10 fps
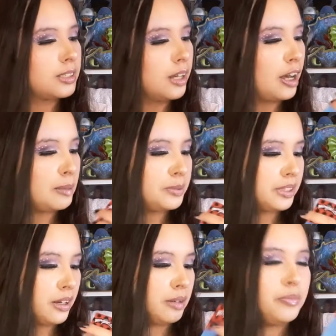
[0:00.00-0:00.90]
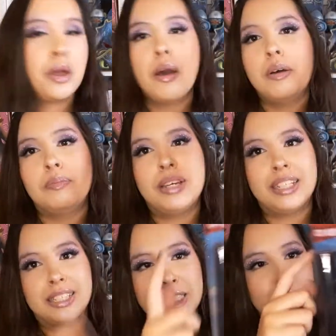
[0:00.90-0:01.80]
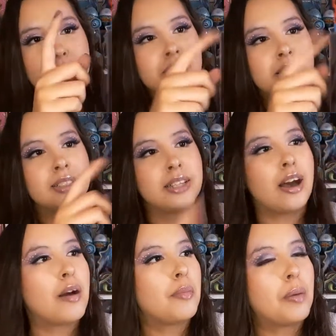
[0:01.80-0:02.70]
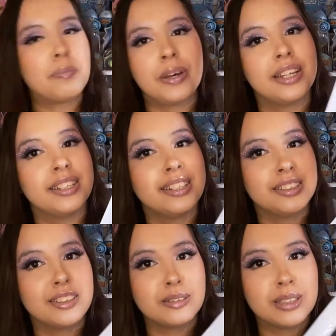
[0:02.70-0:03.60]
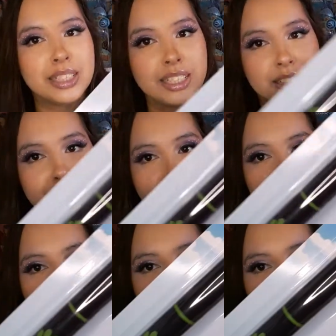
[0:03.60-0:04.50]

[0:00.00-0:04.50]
on top, so because the speaker's on top, but it's still really cute.